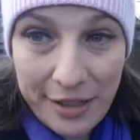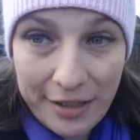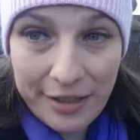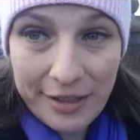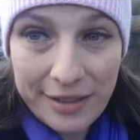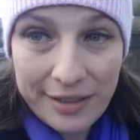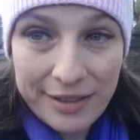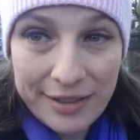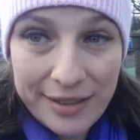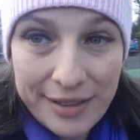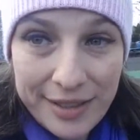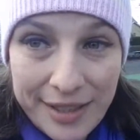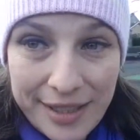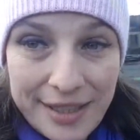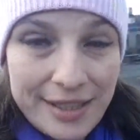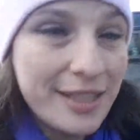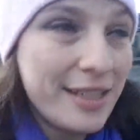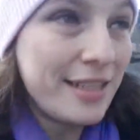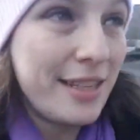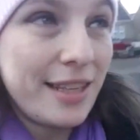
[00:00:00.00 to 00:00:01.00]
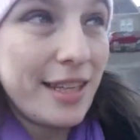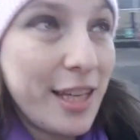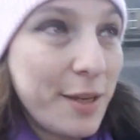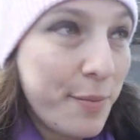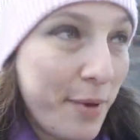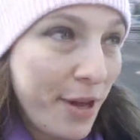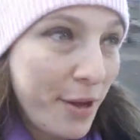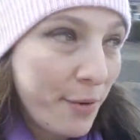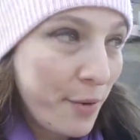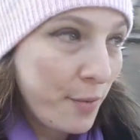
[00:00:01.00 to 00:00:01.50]
dinner? Need to think
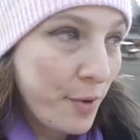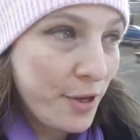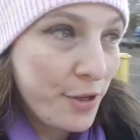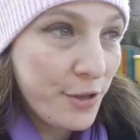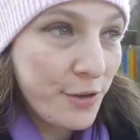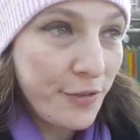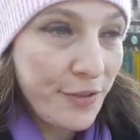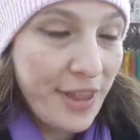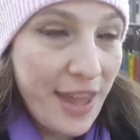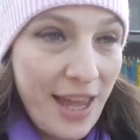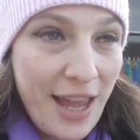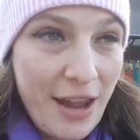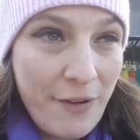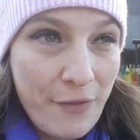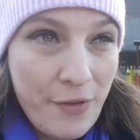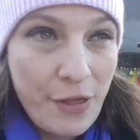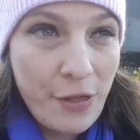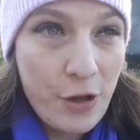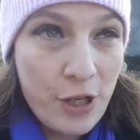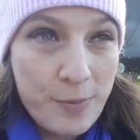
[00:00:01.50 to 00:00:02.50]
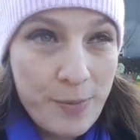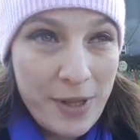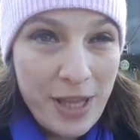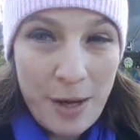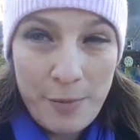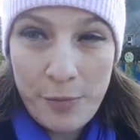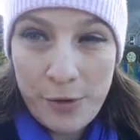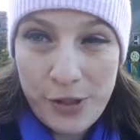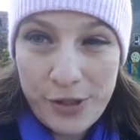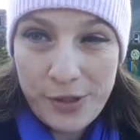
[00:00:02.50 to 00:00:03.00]
about what I'm going to do for that. I haven't thought about
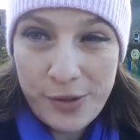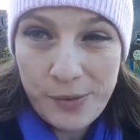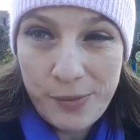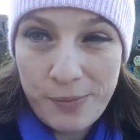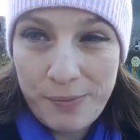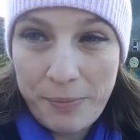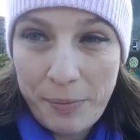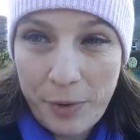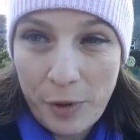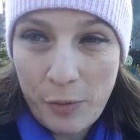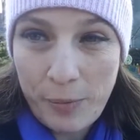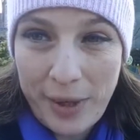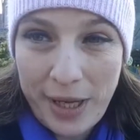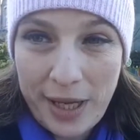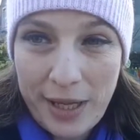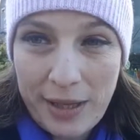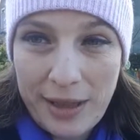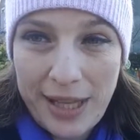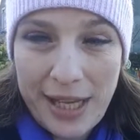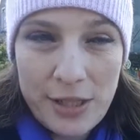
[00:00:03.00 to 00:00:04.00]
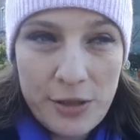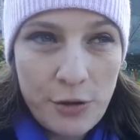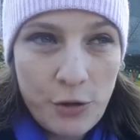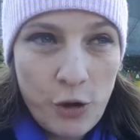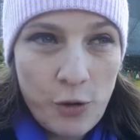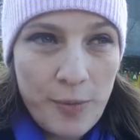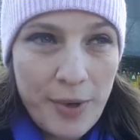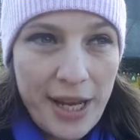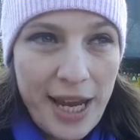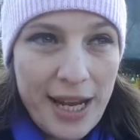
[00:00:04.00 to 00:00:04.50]
that. Bruce will be later
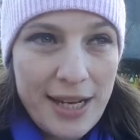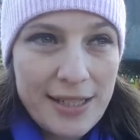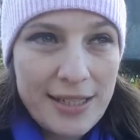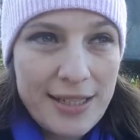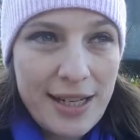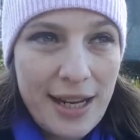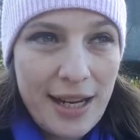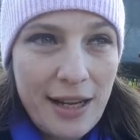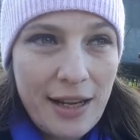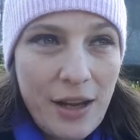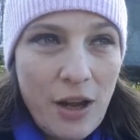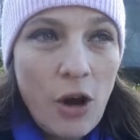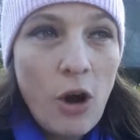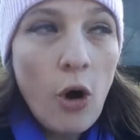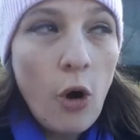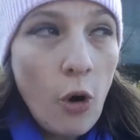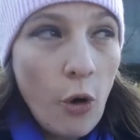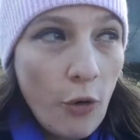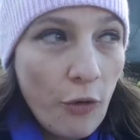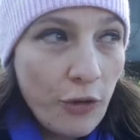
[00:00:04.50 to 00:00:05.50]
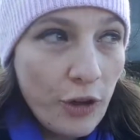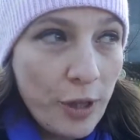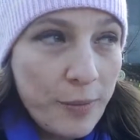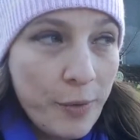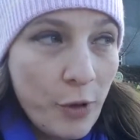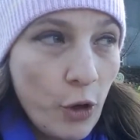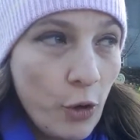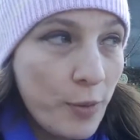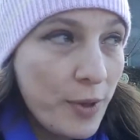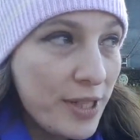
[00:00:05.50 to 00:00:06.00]
home again today. Hopefully
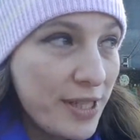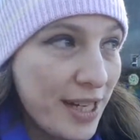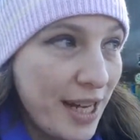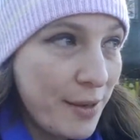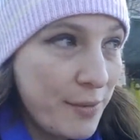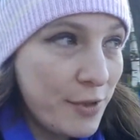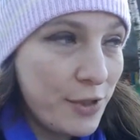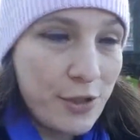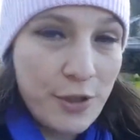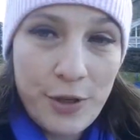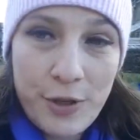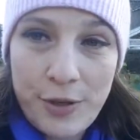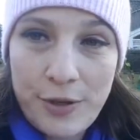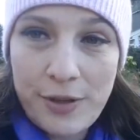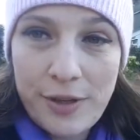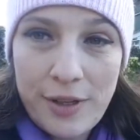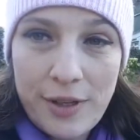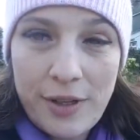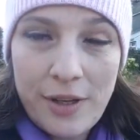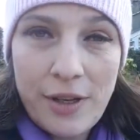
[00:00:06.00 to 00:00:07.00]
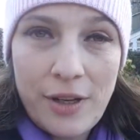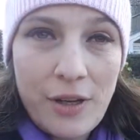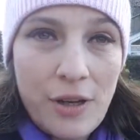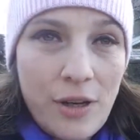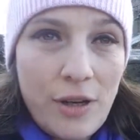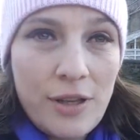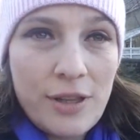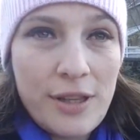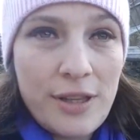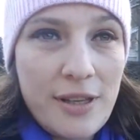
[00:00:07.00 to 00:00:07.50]
be home in time to do
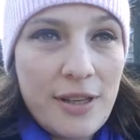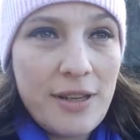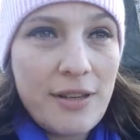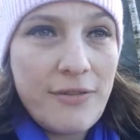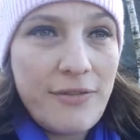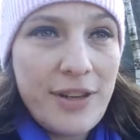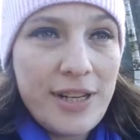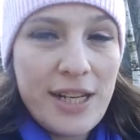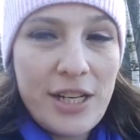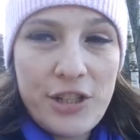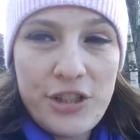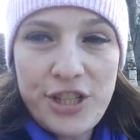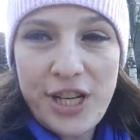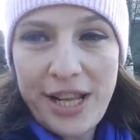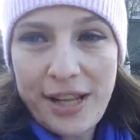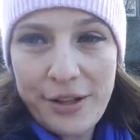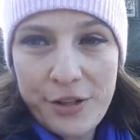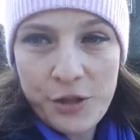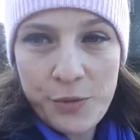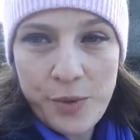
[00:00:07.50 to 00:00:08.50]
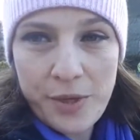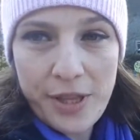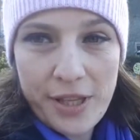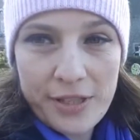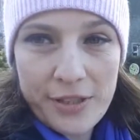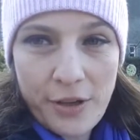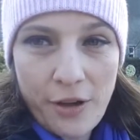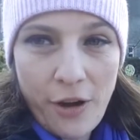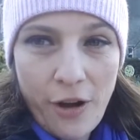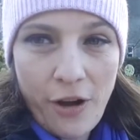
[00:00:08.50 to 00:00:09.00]
the fitness challenge with
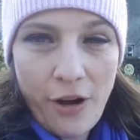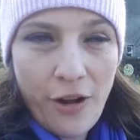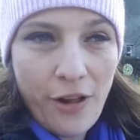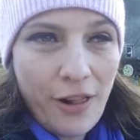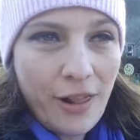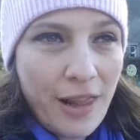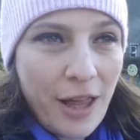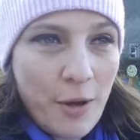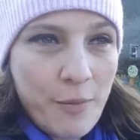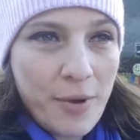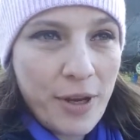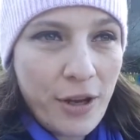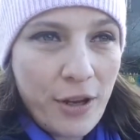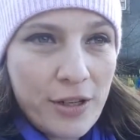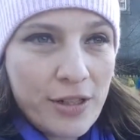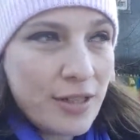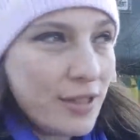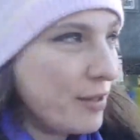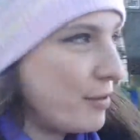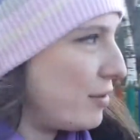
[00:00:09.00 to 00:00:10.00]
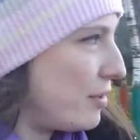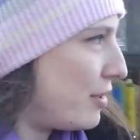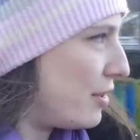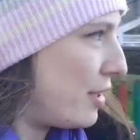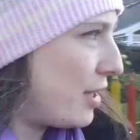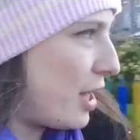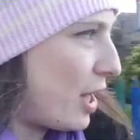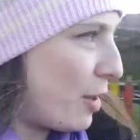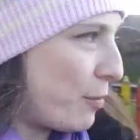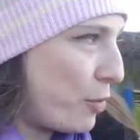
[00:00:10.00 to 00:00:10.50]
us all. That'll be good.
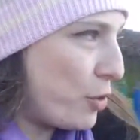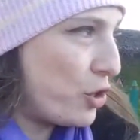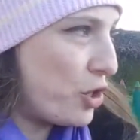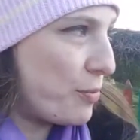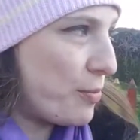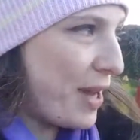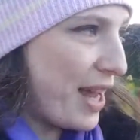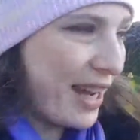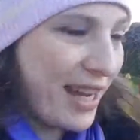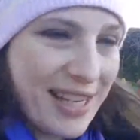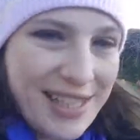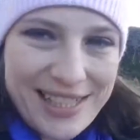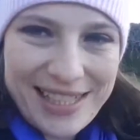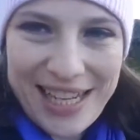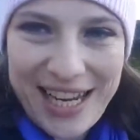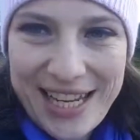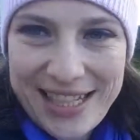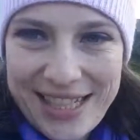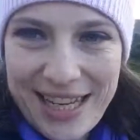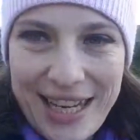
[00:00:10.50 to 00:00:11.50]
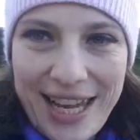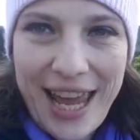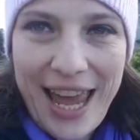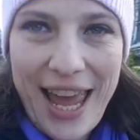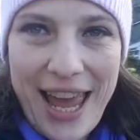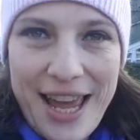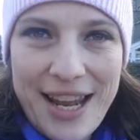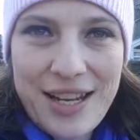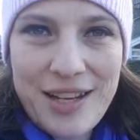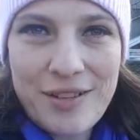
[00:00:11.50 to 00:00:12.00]
I'll push it back as late as I
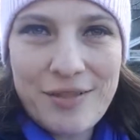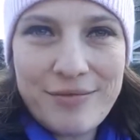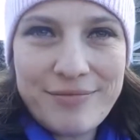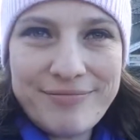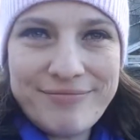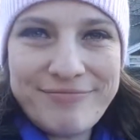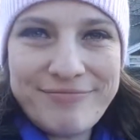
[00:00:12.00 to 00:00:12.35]
can.